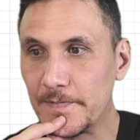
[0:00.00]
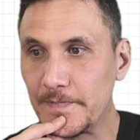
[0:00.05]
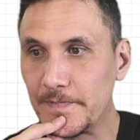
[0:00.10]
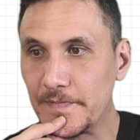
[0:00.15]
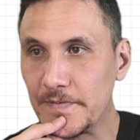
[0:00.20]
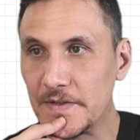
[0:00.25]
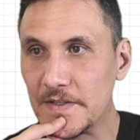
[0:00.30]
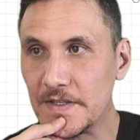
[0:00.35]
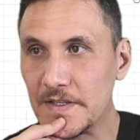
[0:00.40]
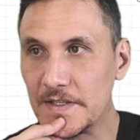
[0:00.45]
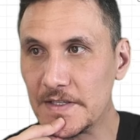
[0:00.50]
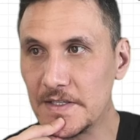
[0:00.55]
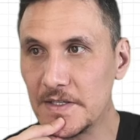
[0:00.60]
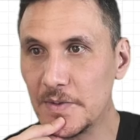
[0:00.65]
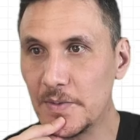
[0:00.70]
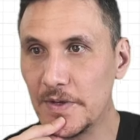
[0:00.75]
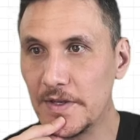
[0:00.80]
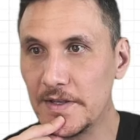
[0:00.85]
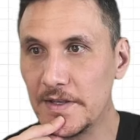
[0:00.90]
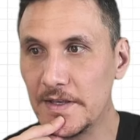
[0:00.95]
So let's just
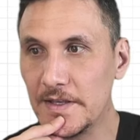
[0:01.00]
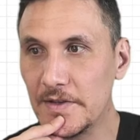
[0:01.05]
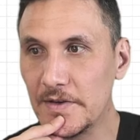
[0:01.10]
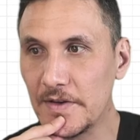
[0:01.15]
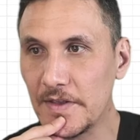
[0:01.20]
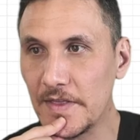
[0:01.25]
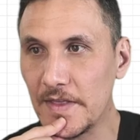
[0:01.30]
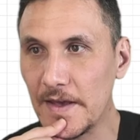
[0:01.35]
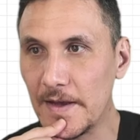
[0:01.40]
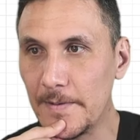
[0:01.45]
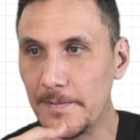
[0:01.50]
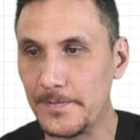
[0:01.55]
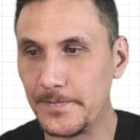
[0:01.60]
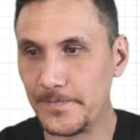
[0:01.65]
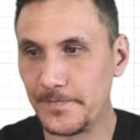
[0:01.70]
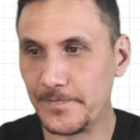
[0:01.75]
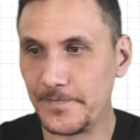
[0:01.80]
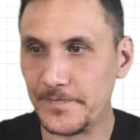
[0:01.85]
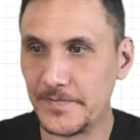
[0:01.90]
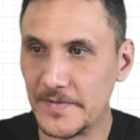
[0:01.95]
quickly look at that
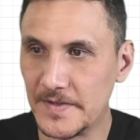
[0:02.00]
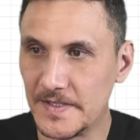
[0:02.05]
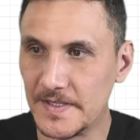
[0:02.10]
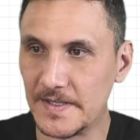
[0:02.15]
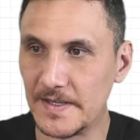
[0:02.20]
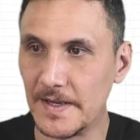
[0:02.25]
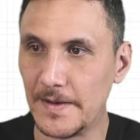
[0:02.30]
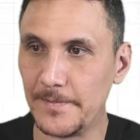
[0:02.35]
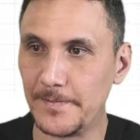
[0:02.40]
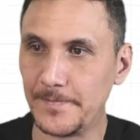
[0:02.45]
step.